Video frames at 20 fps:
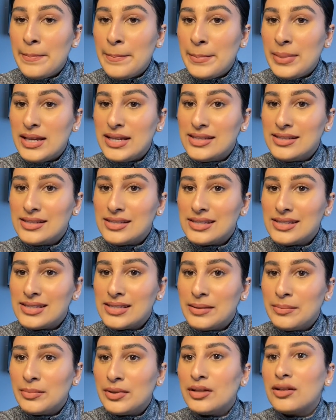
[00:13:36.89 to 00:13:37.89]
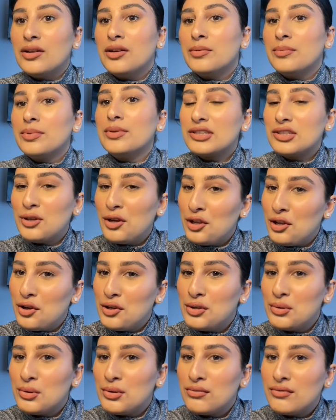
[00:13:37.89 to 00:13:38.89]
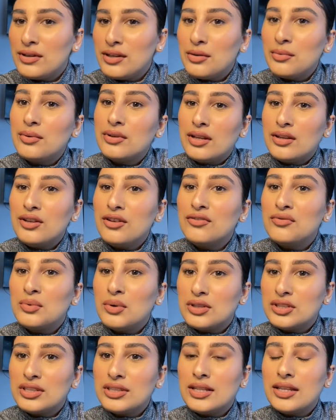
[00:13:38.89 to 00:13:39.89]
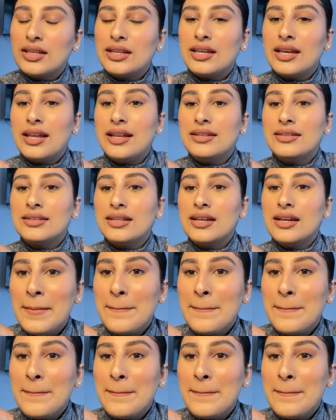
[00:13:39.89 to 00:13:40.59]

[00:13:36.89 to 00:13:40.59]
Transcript: peace symbol up so I know you're a real one and you've watched till the end.